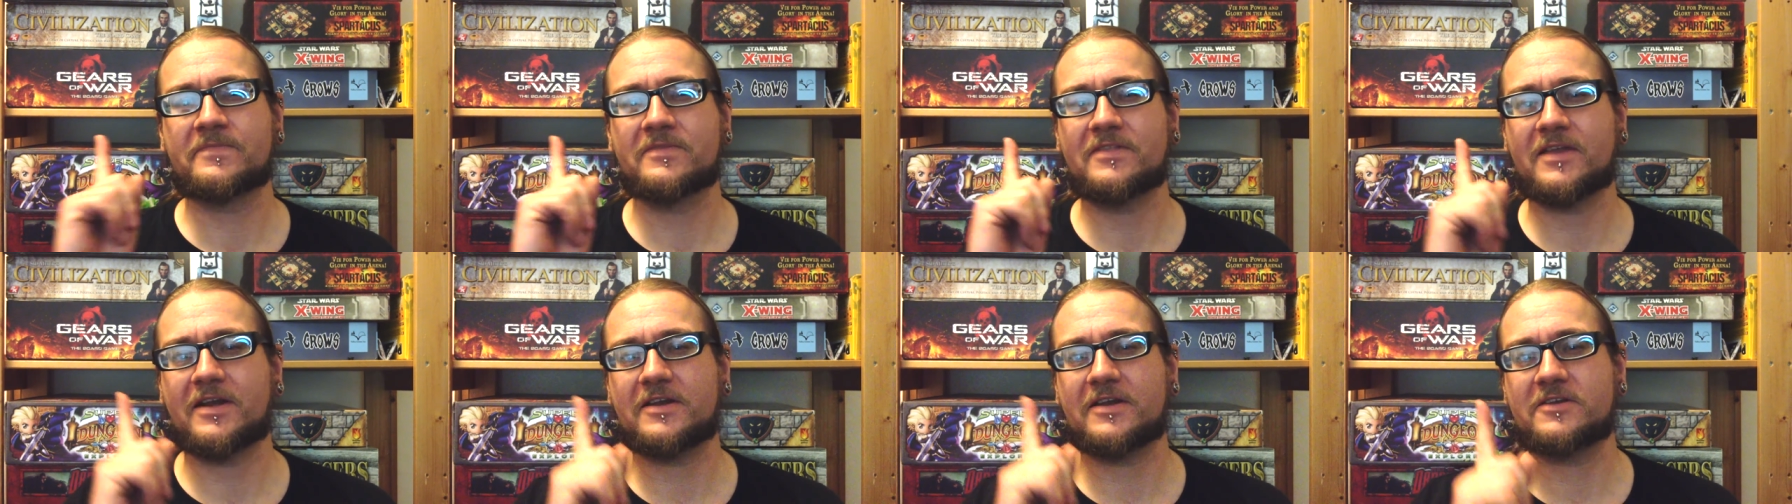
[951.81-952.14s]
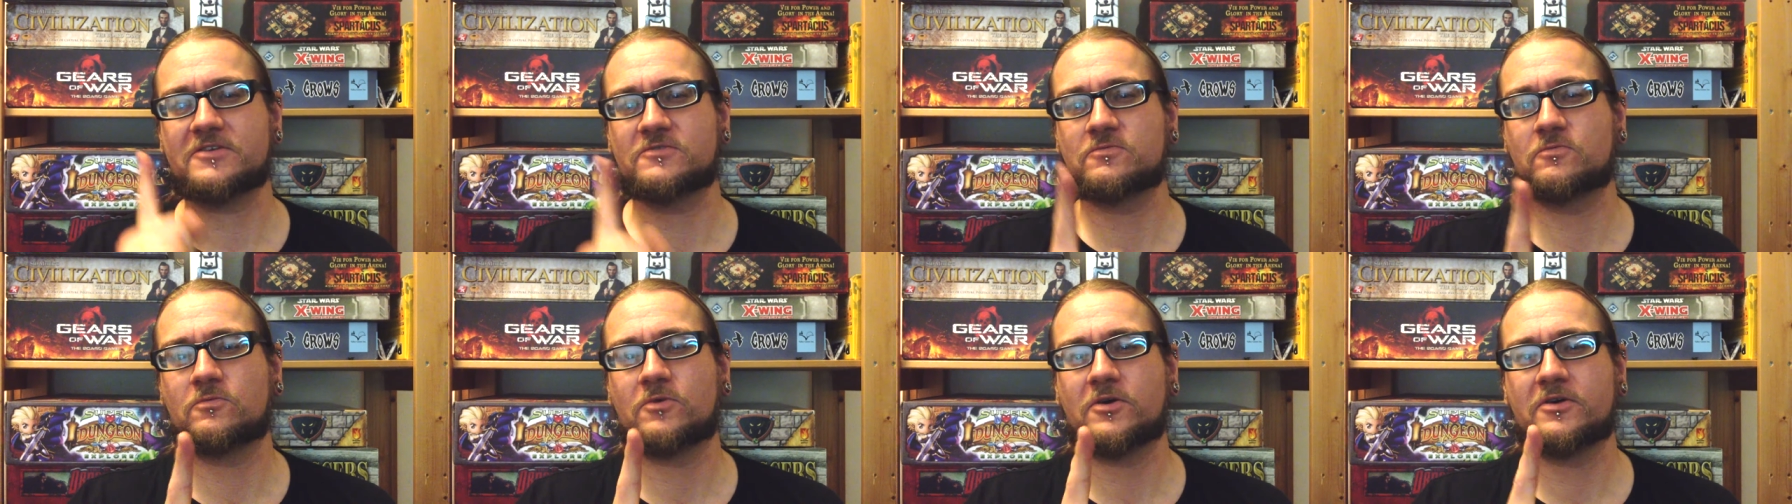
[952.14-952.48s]
that
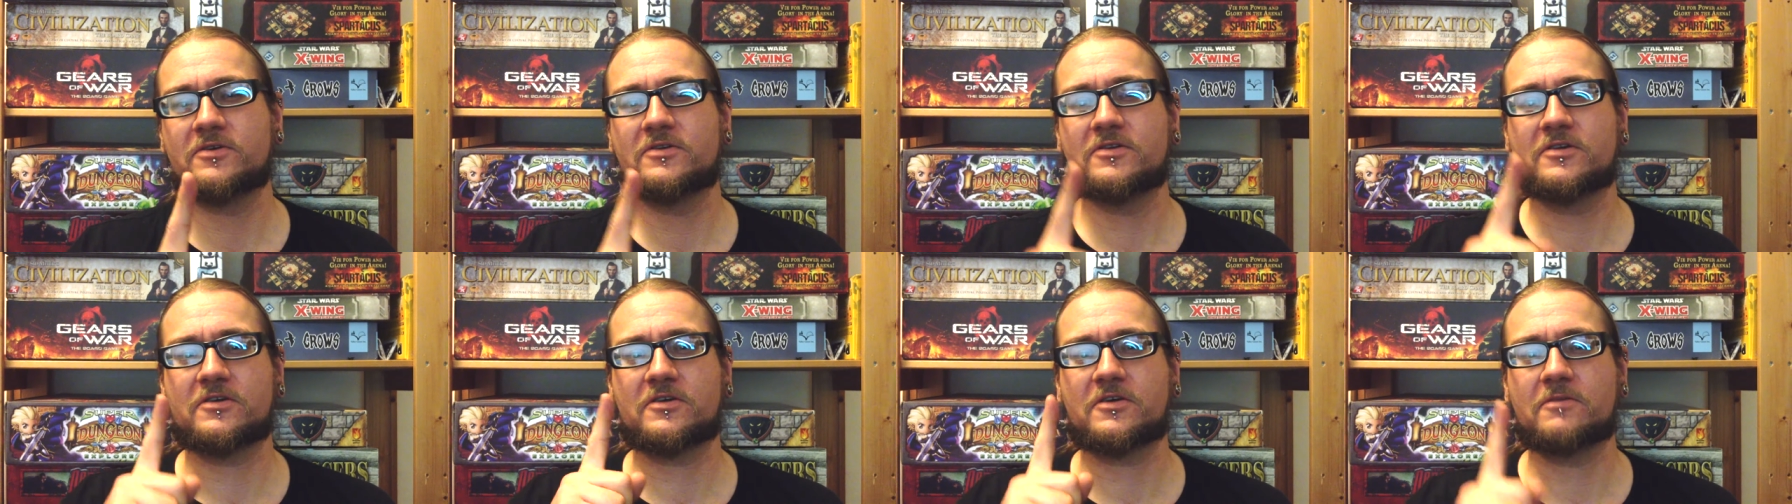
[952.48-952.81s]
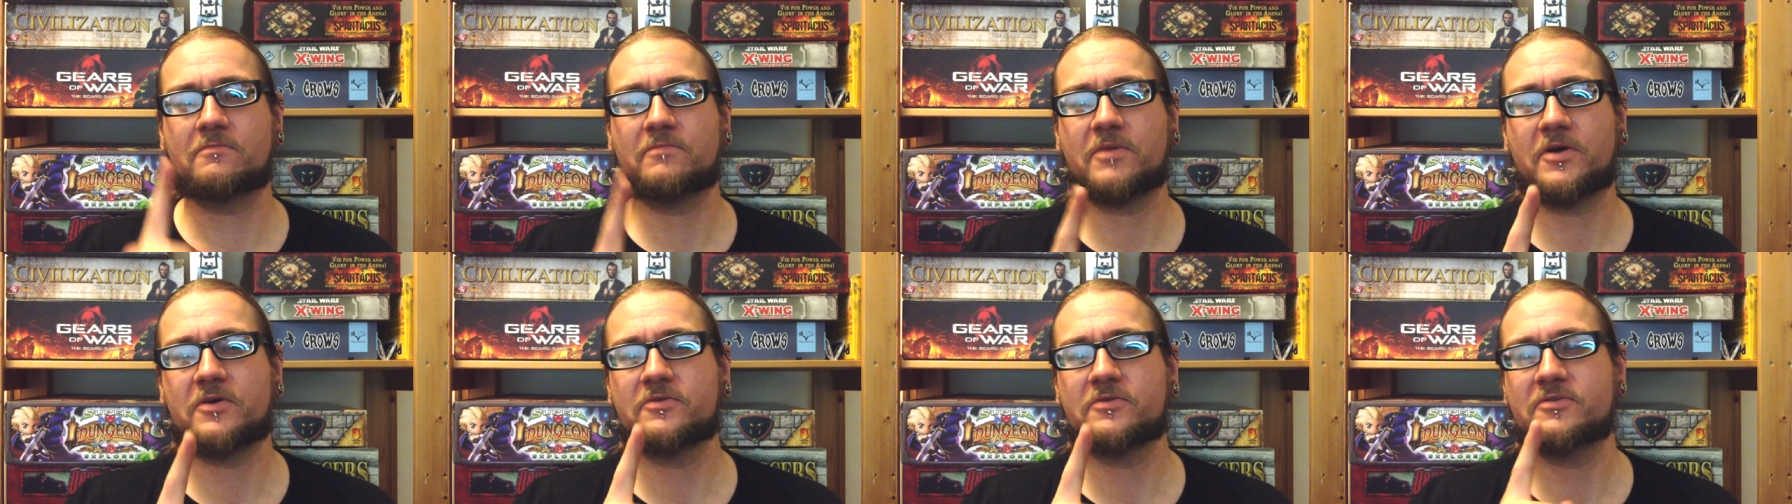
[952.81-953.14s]
is one
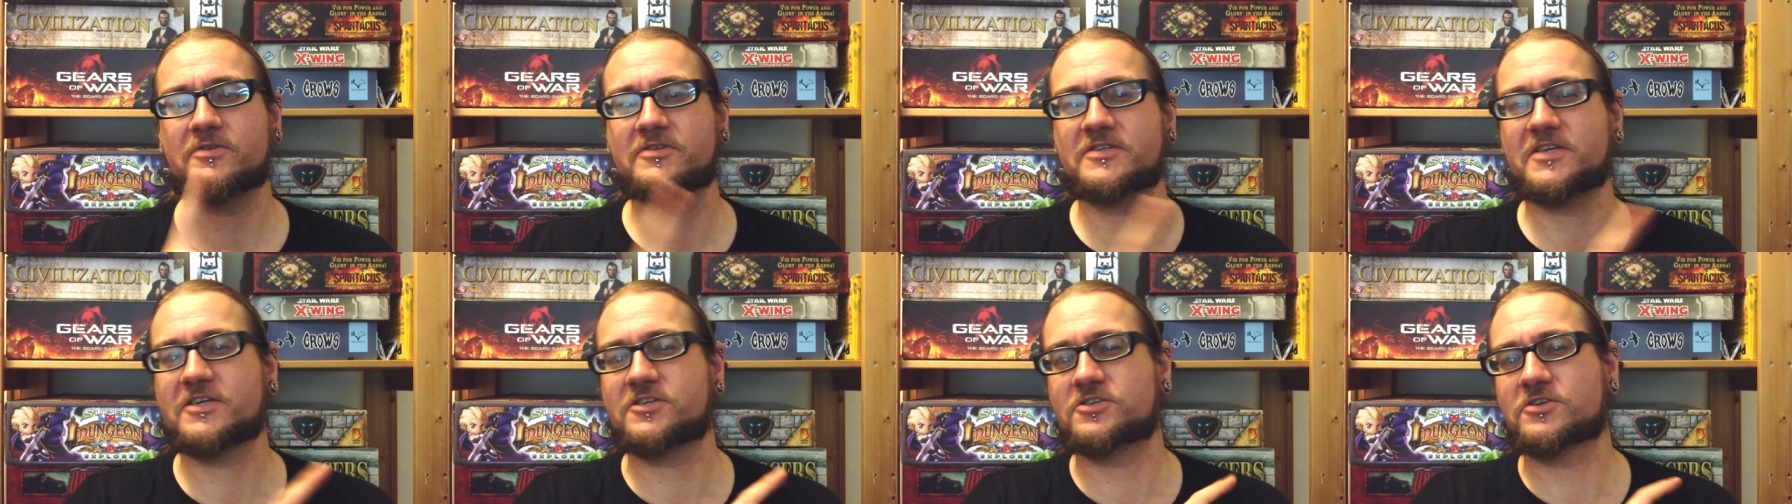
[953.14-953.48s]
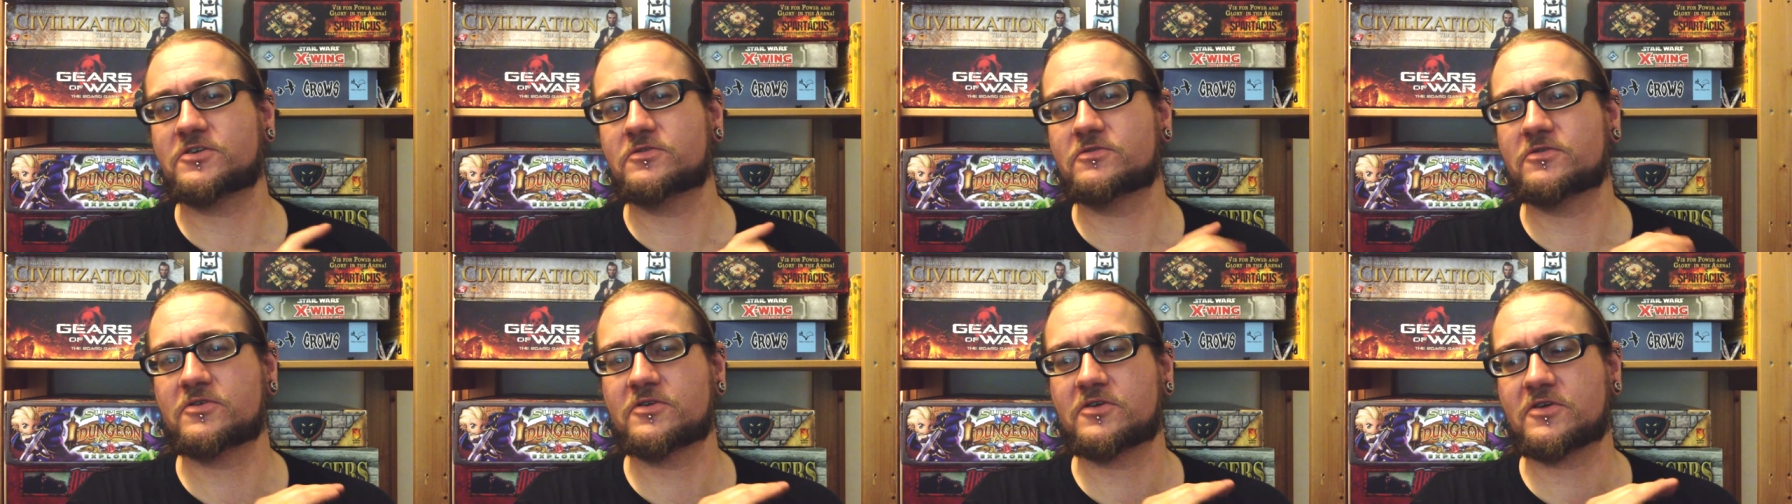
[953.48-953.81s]
component
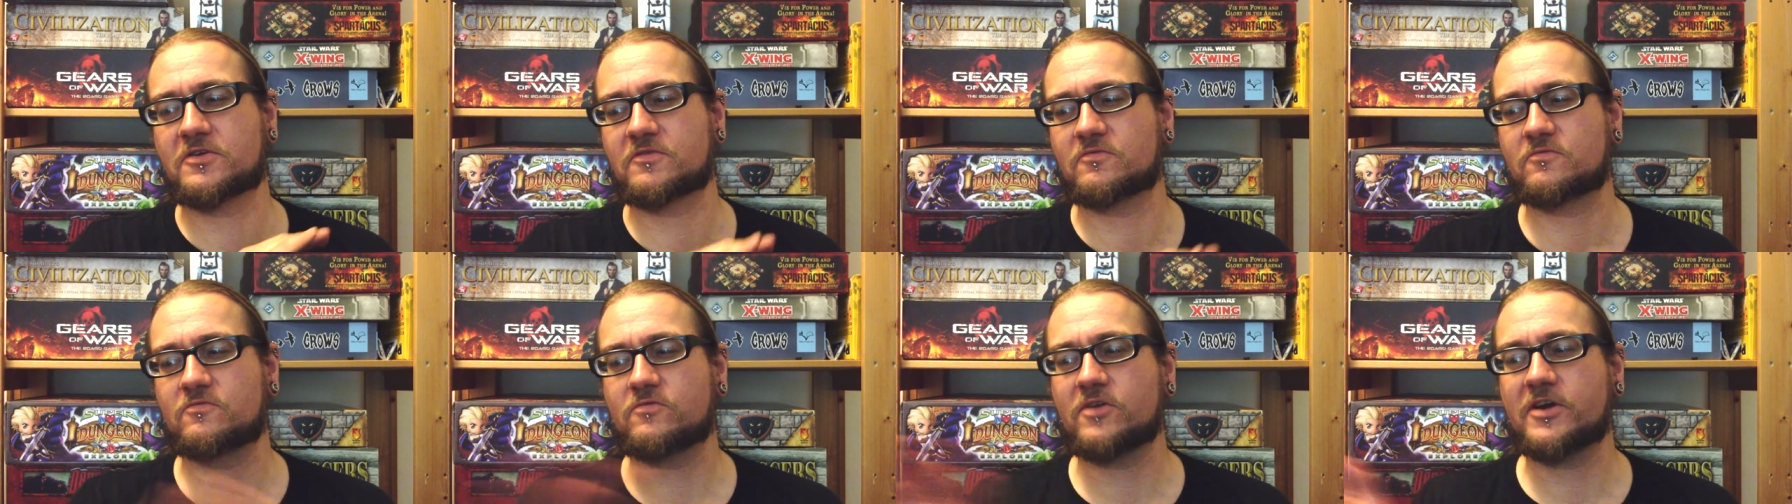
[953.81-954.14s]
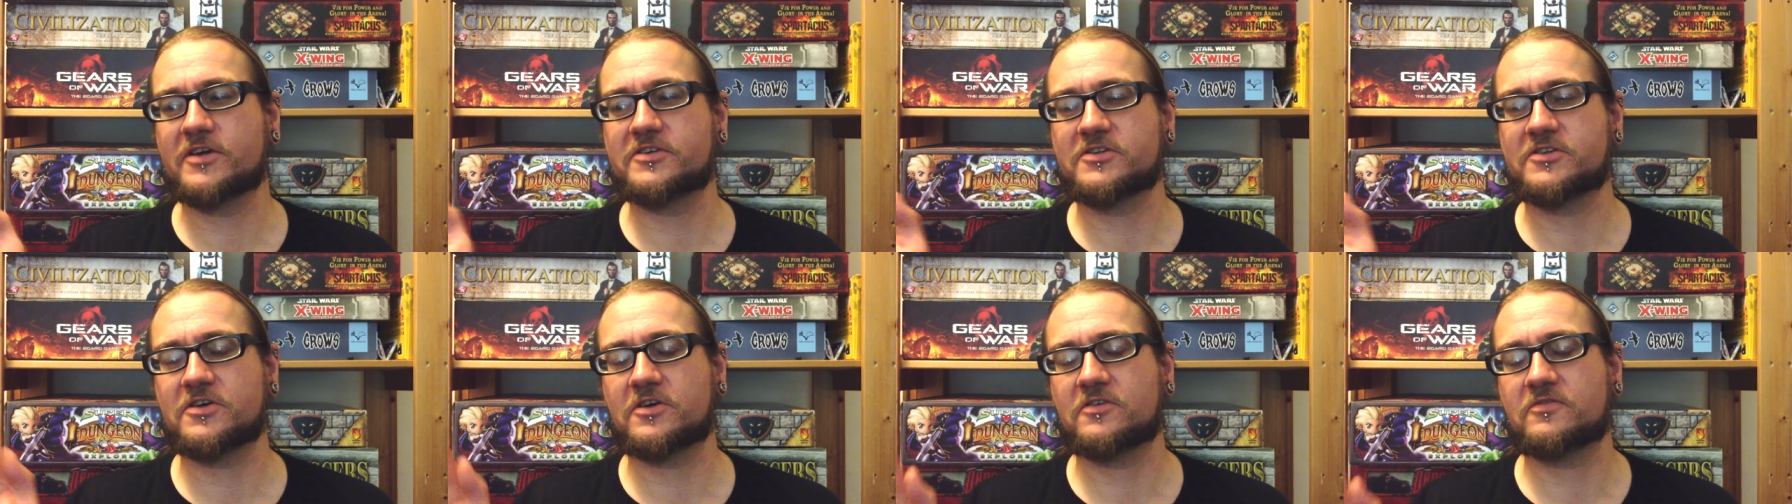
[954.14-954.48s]
issue that you can
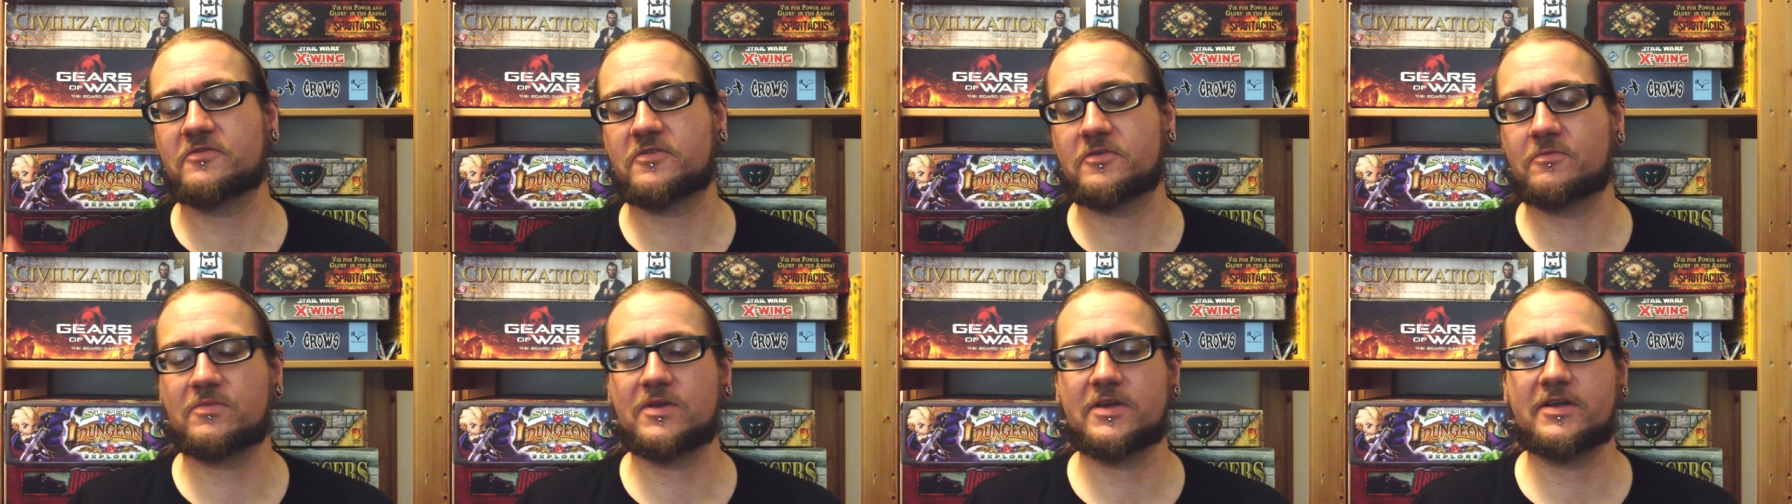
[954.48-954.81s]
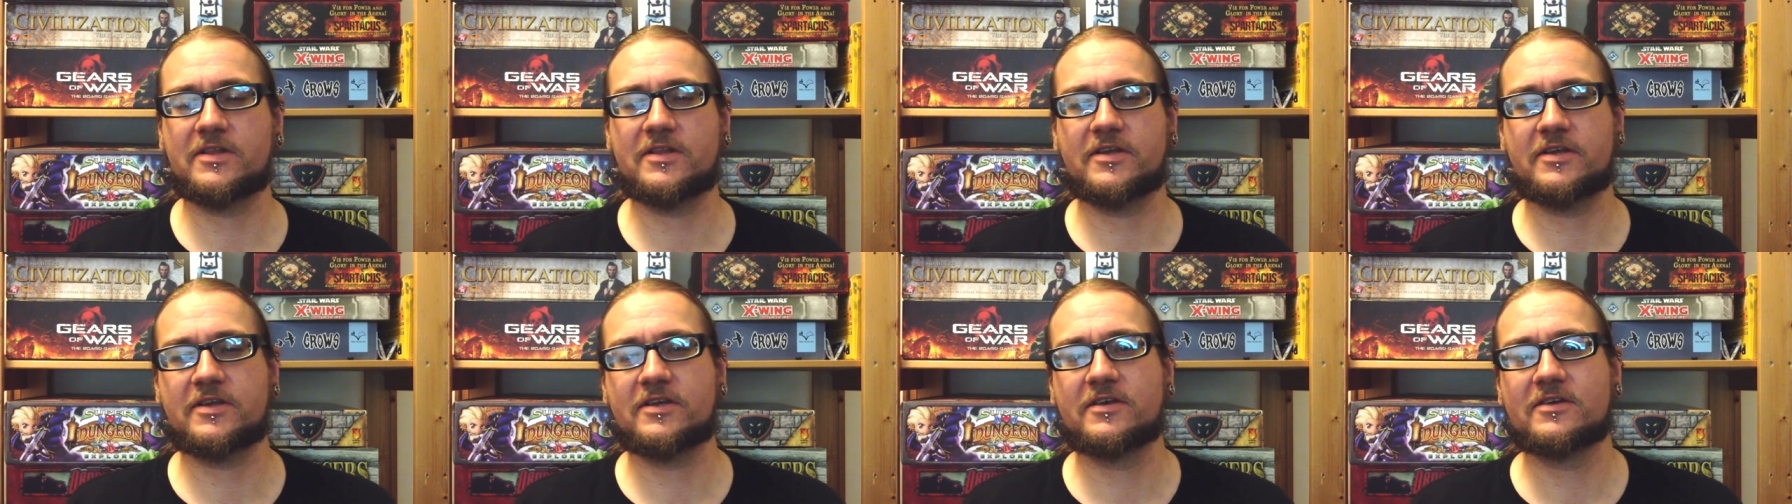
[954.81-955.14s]
write off
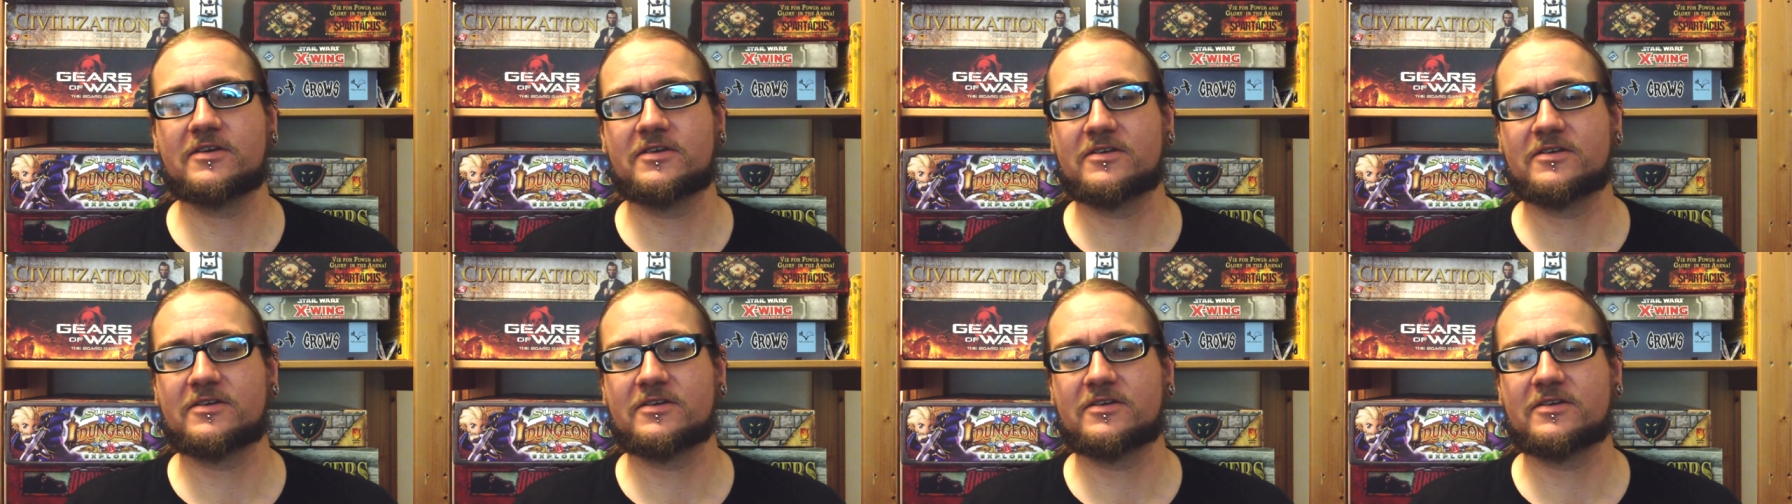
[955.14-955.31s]
completely.